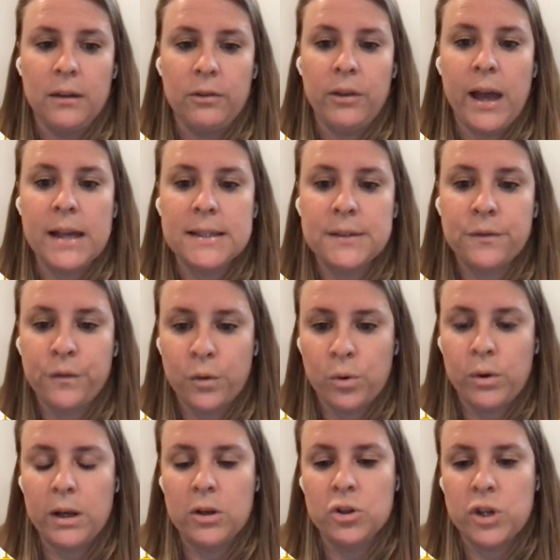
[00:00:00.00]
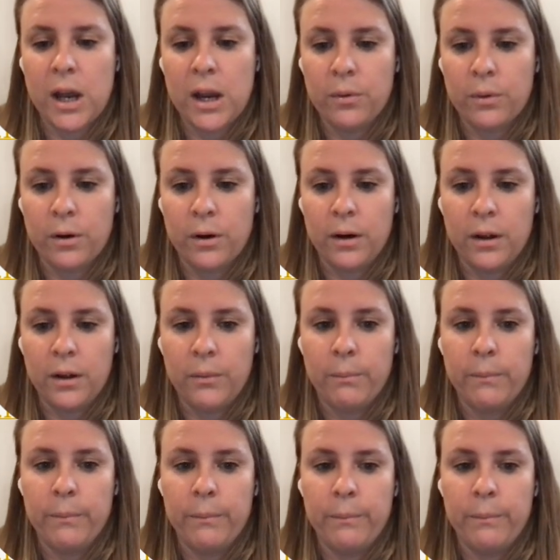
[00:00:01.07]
less food in general,